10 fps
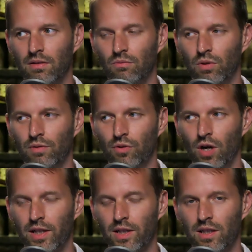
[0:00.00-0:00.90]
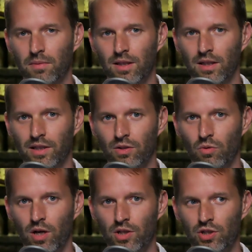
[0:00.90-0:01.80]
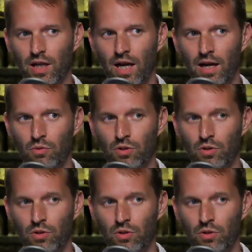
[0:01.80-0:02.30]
when veronica sent me the link to watch it i was